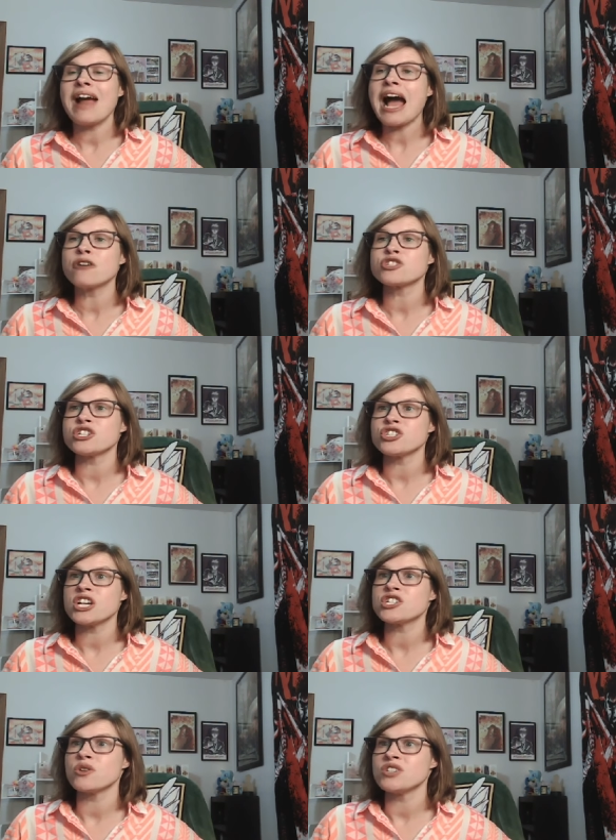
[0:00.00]
how Shin
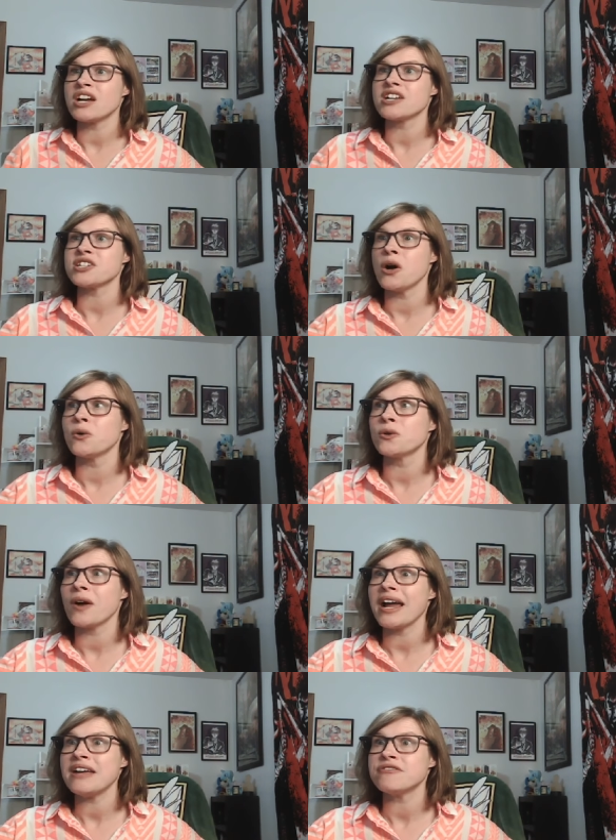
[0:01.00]
Cho dug his own
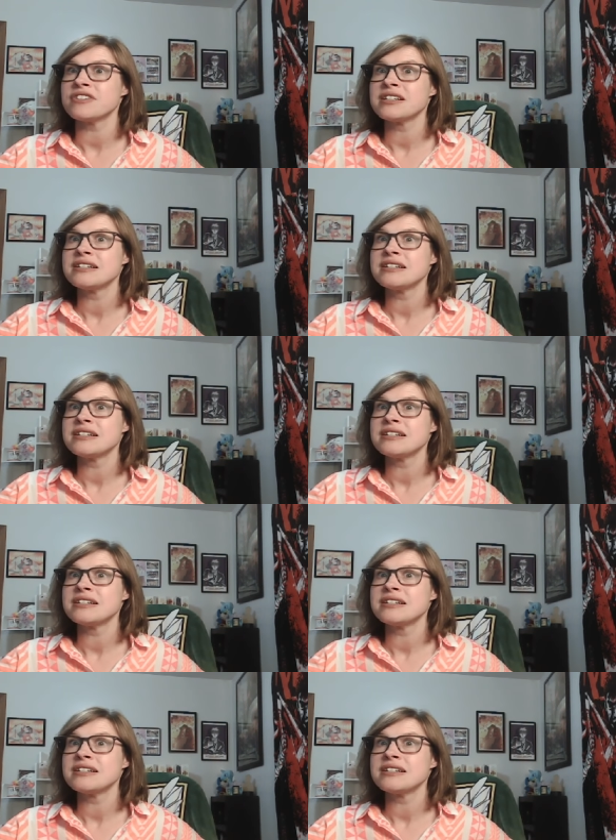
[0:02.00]
grave,